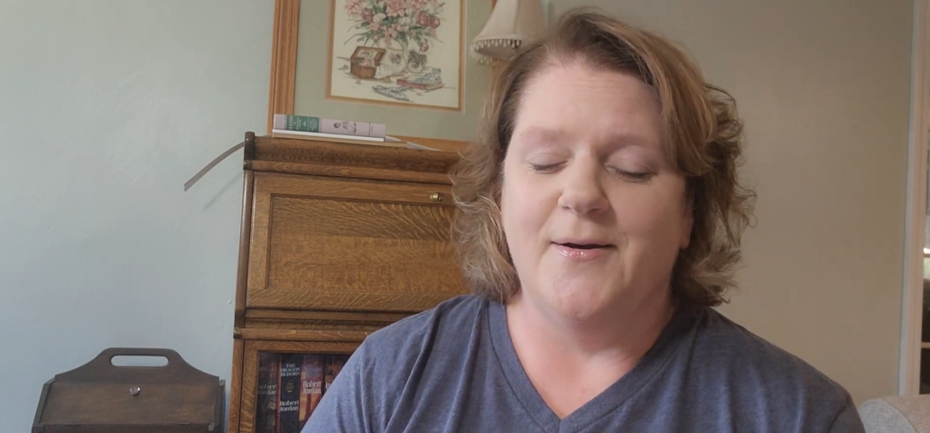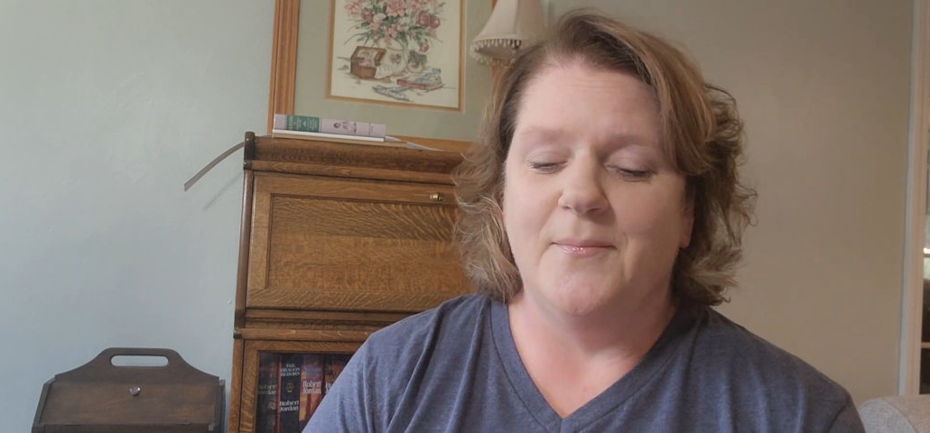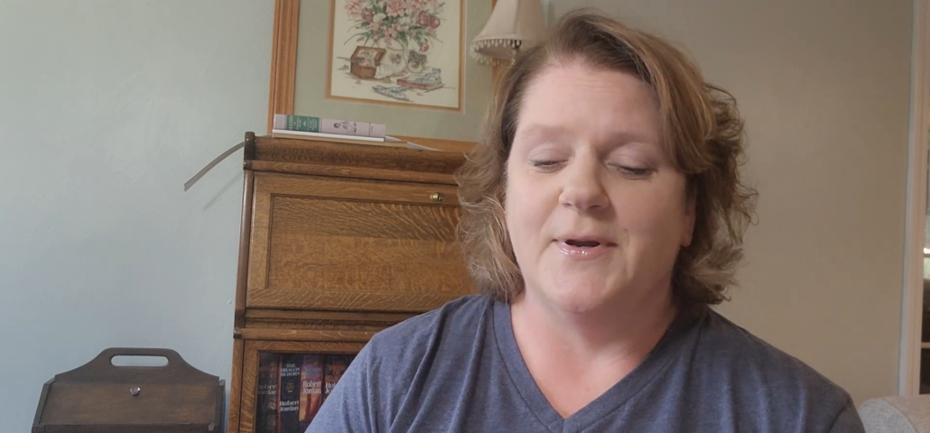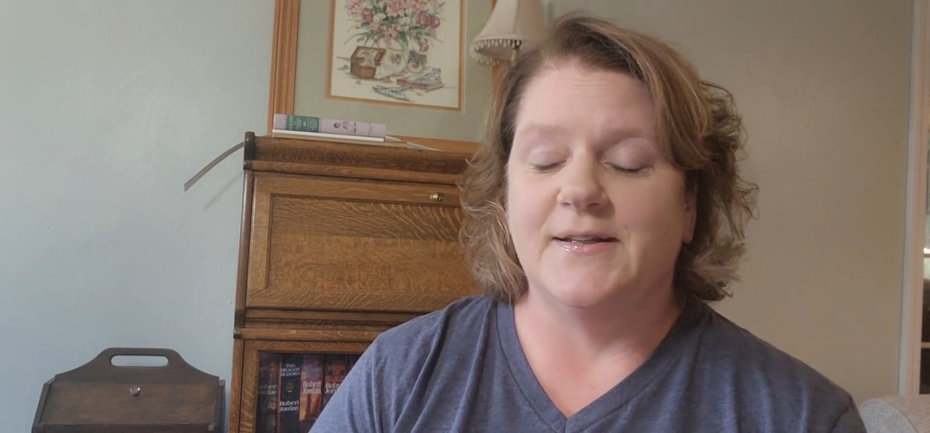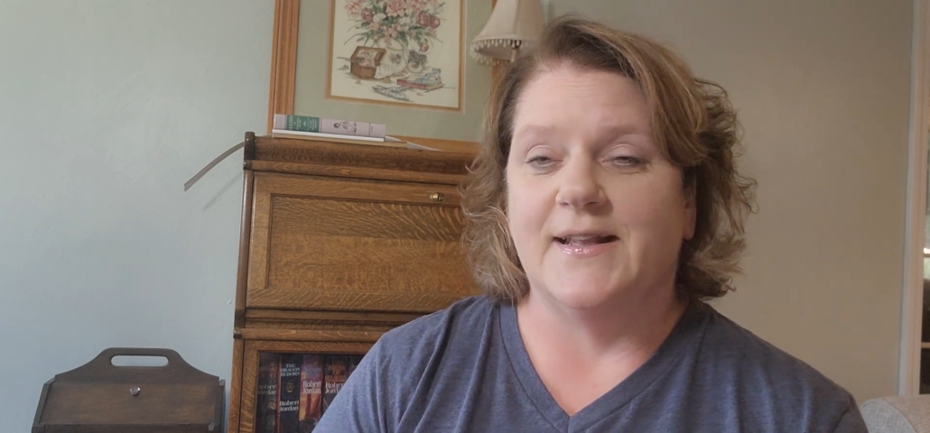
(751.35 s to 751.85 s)

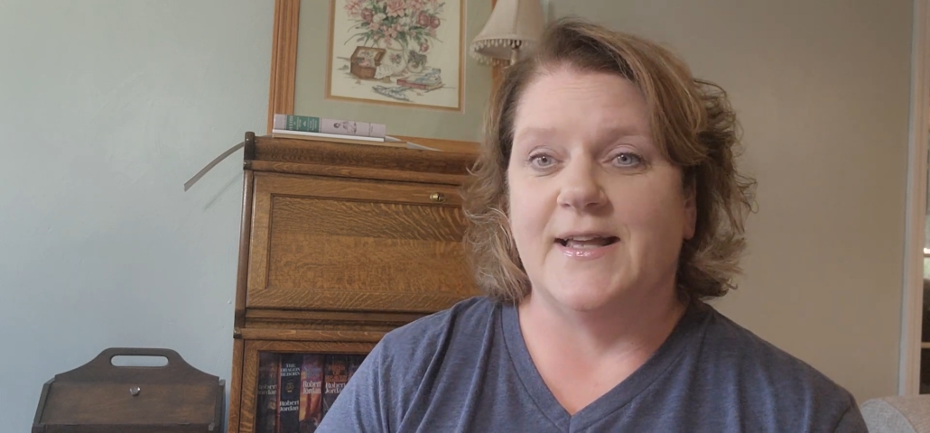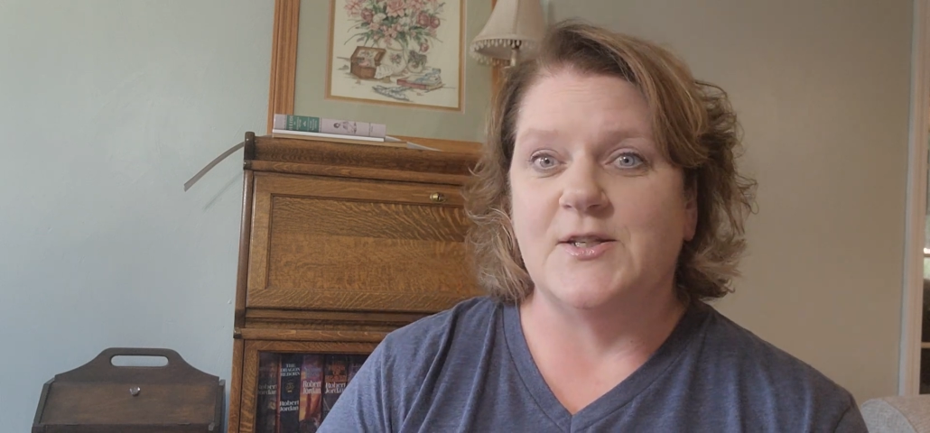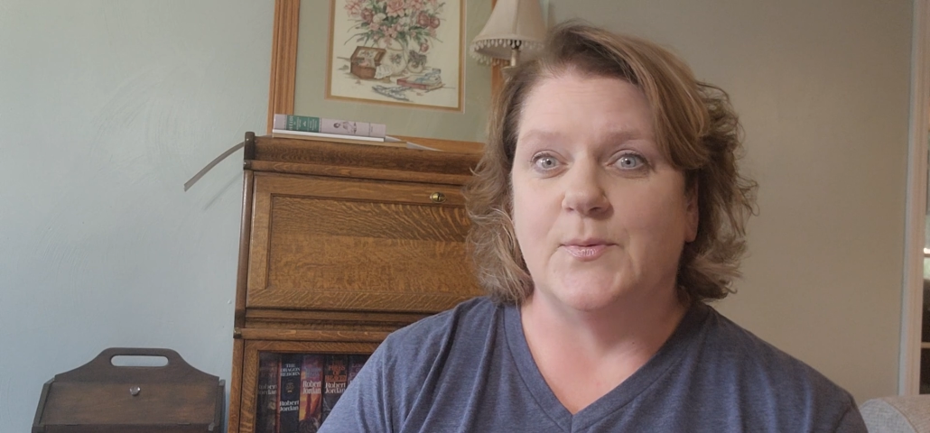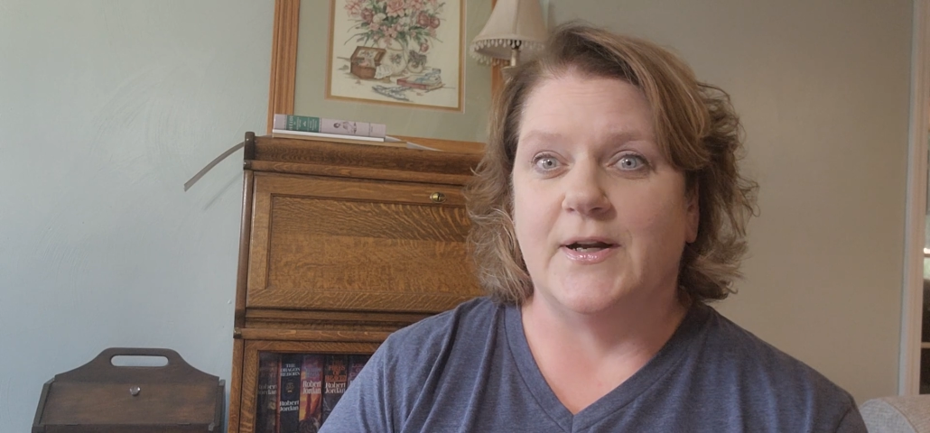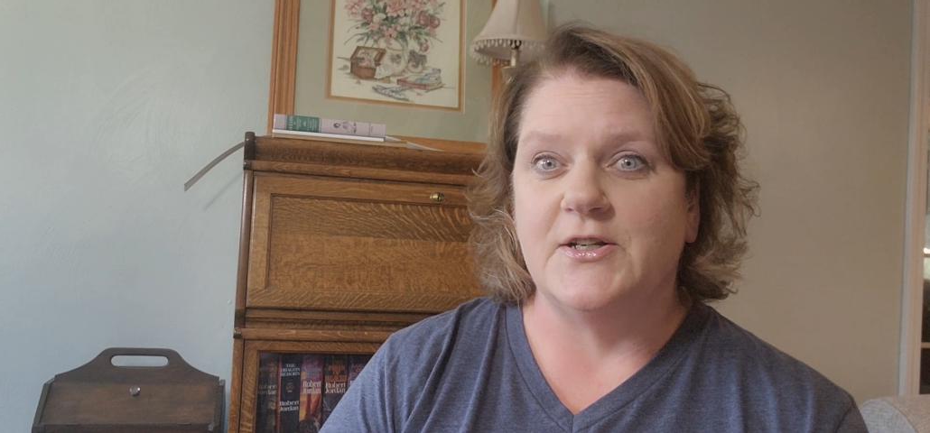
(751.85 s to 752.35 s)
But on the
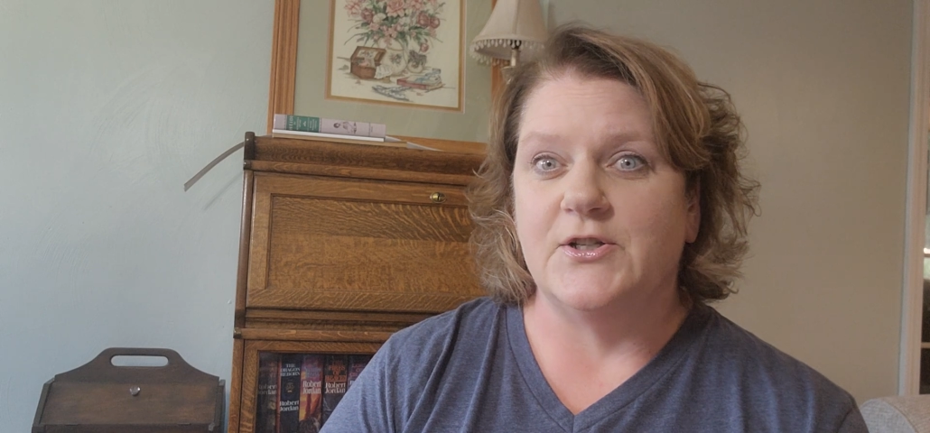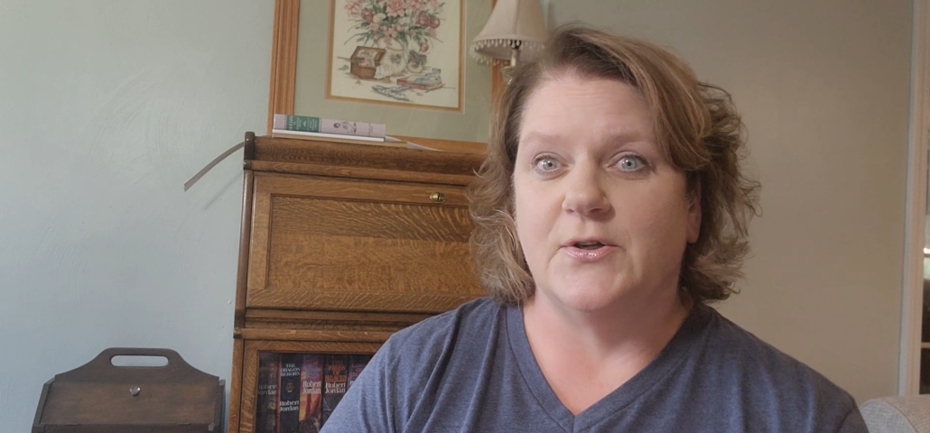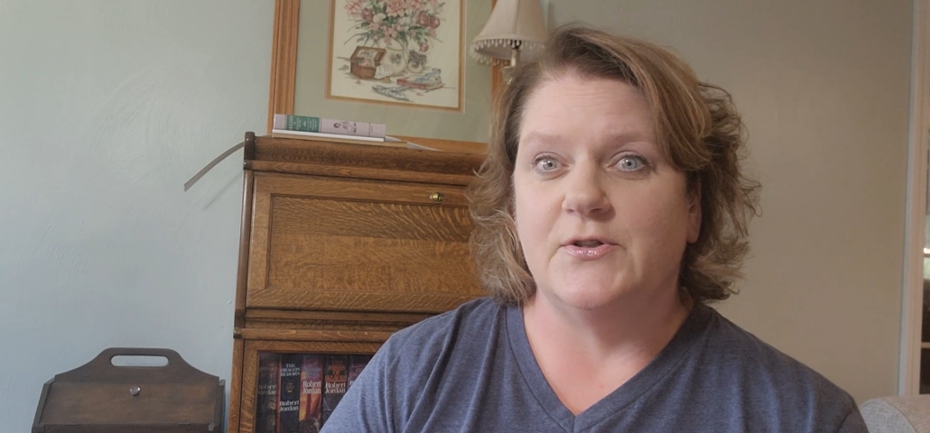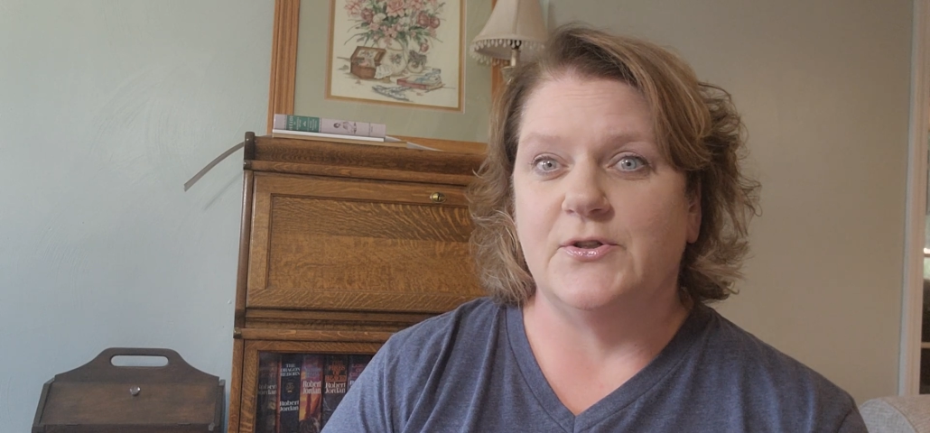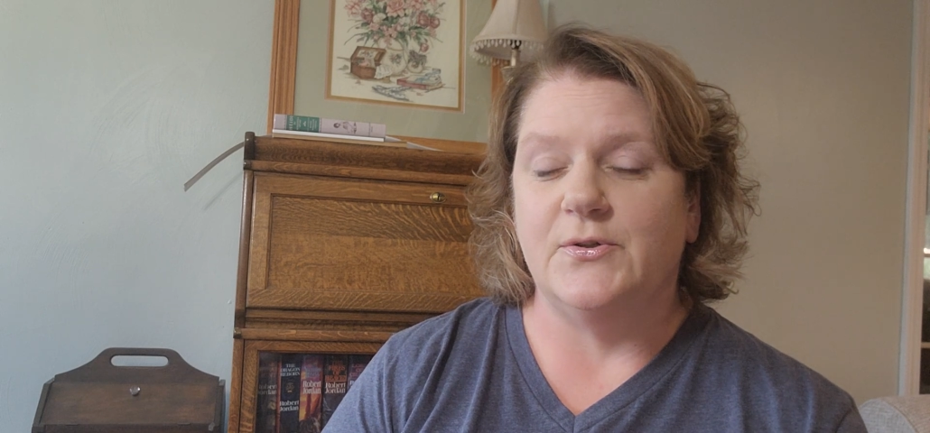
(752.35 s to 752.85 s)
last one I
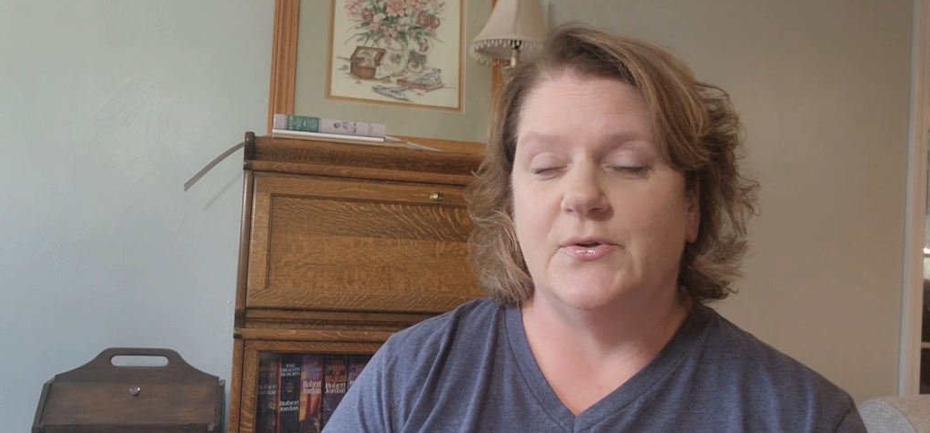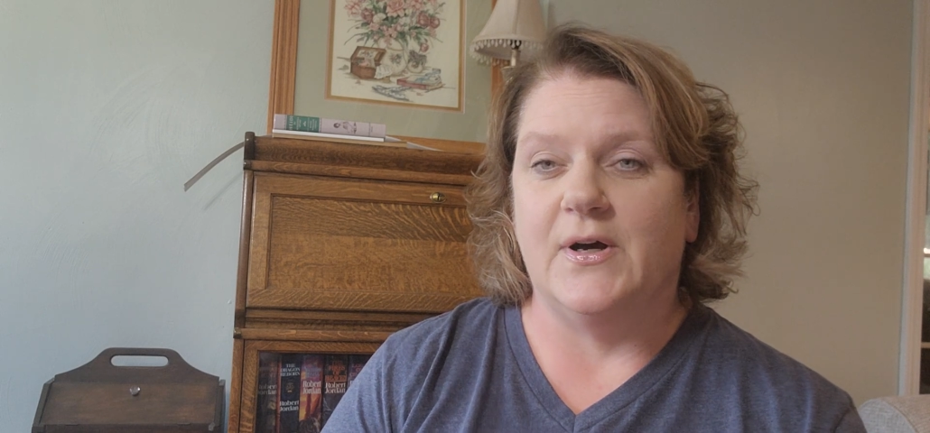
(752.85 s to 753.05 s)
showed you,